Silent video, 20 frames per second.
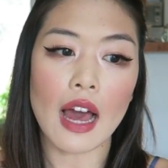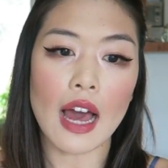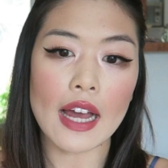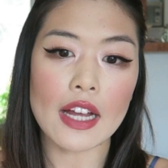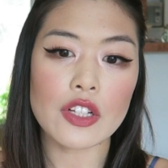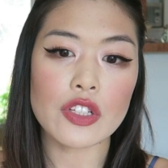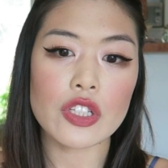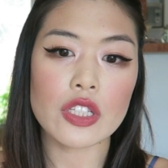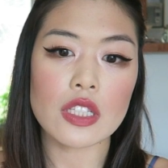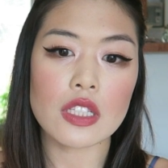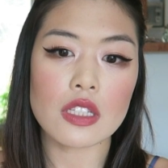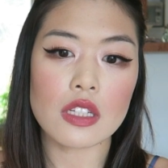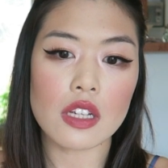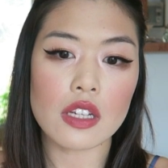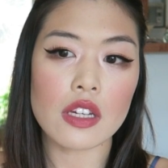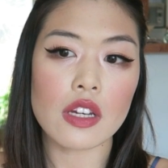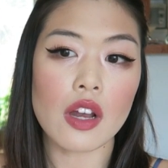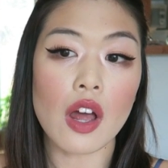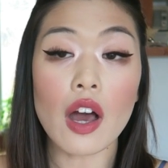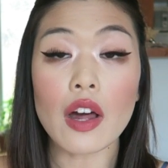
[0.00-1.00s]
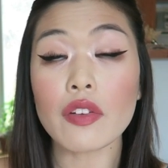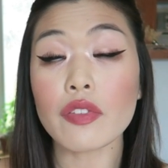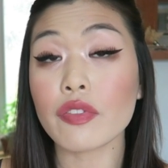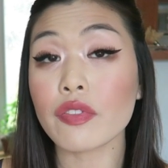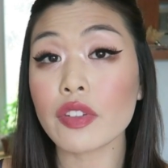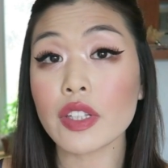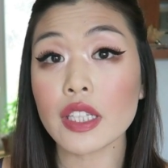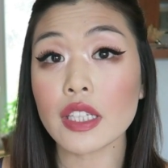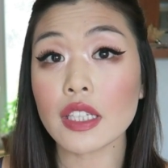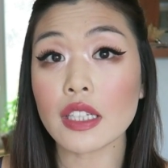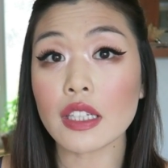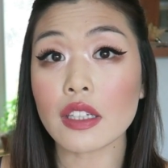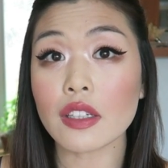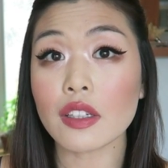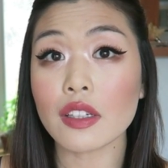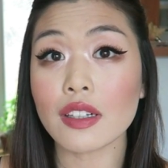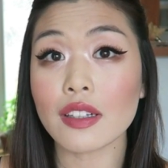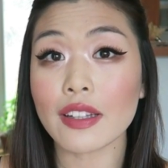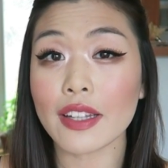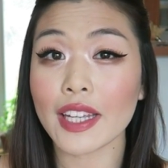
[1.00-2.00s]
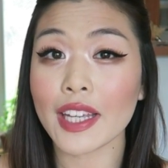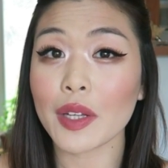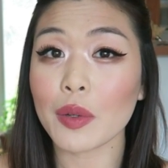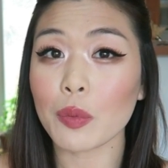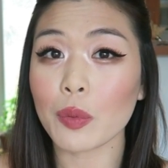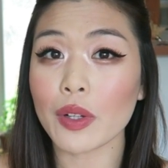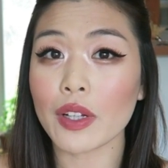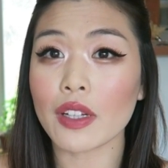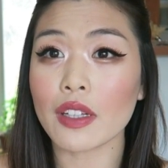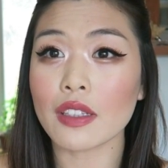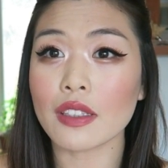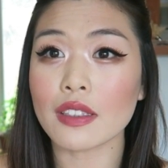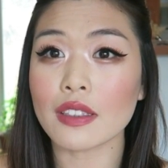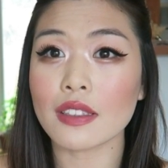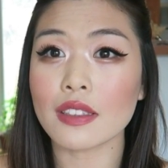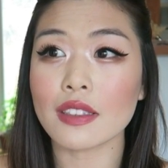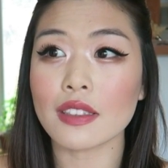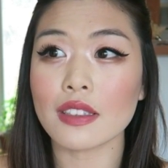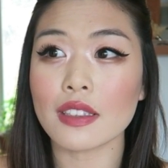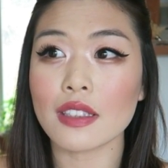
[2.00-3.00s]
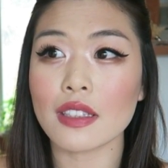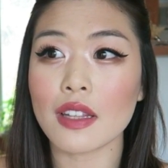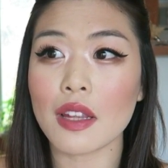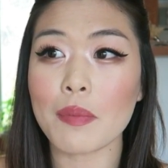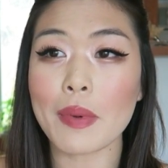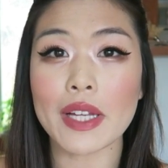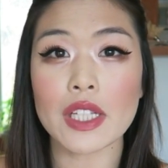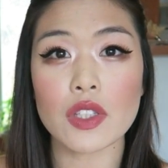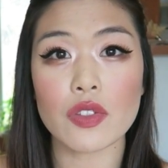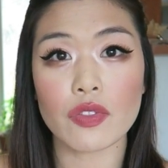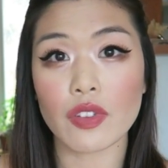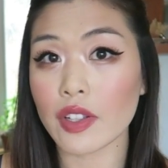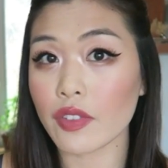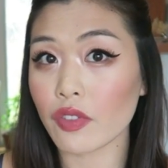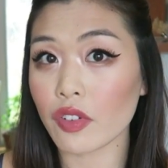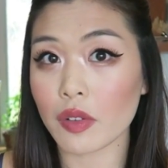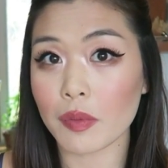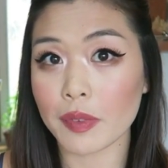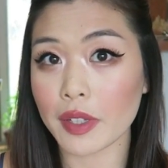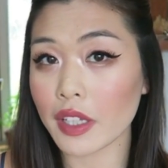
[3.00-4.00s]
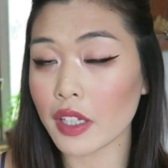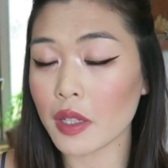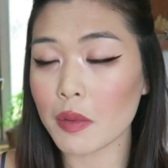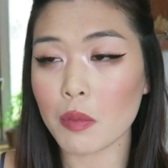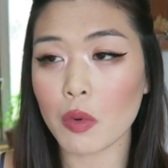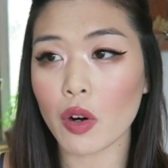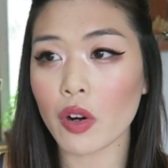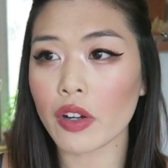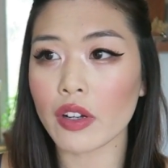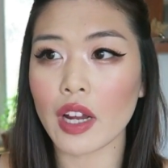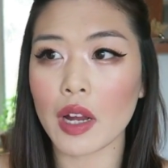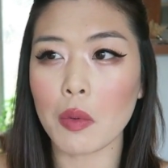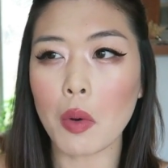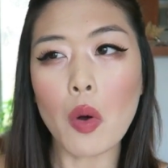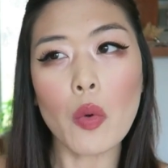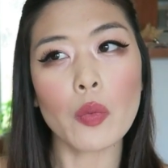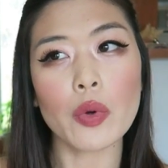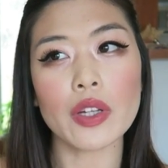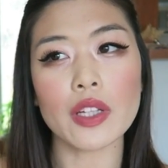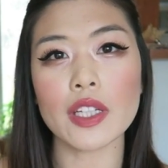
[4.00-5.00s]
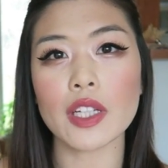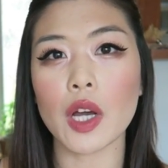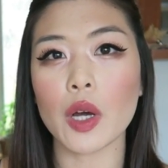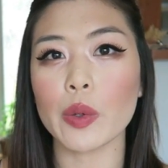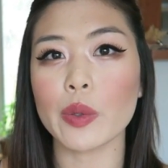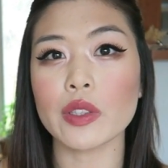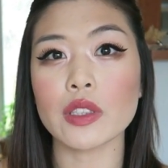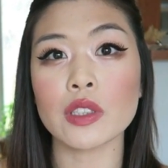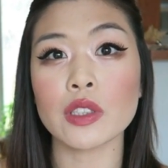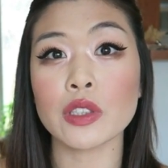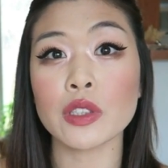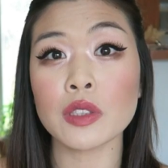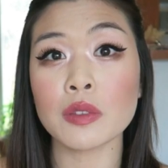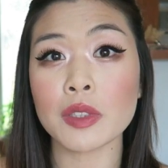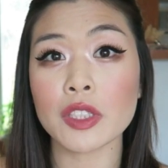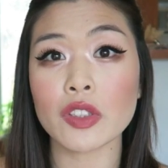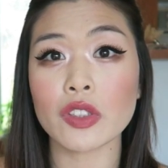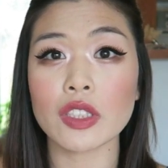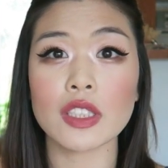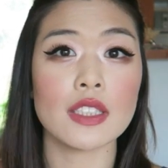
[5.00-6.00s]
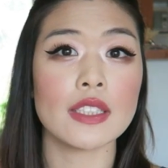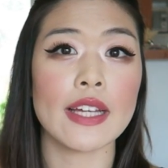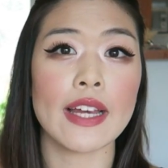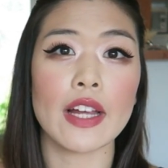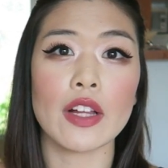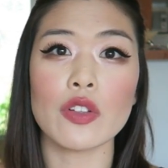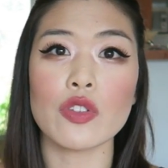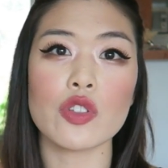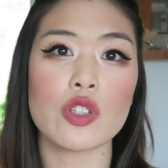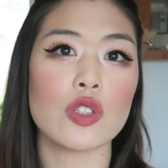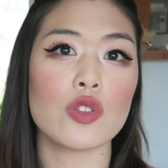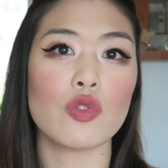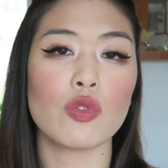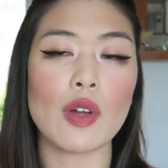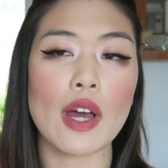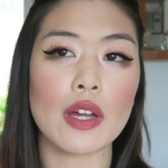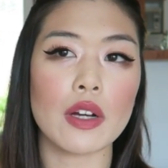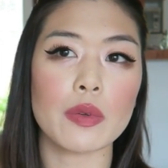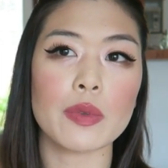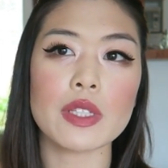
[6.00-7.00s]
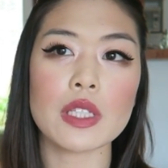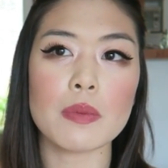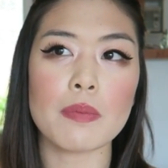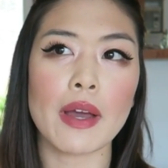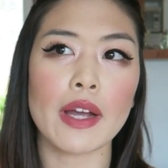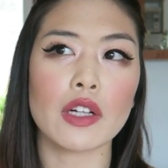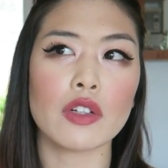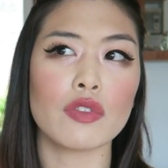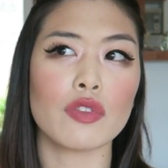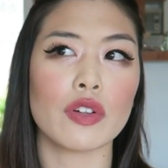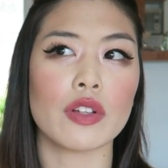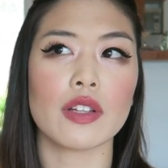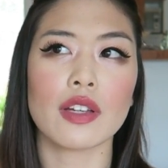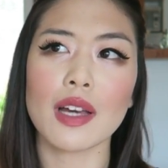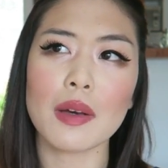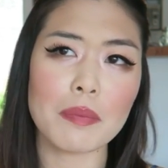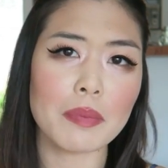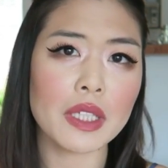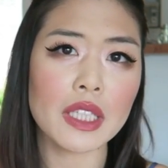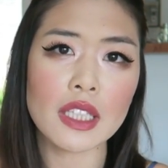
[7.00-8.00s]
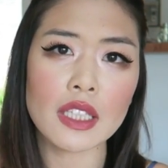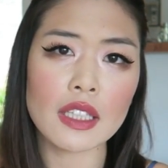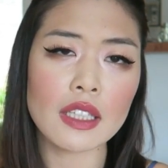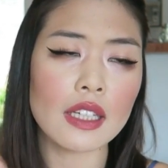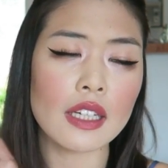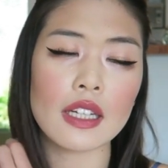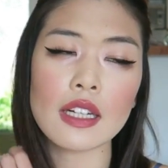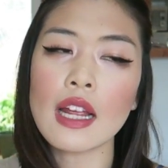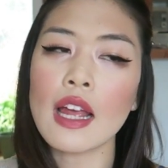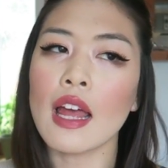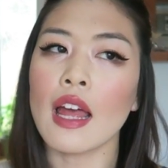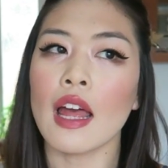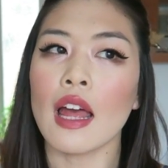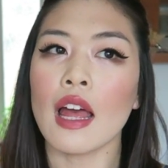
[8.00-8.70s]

I just did not feel like it was the best fit for me anymore. And I won't really go into too much detail, just out of respect for the company and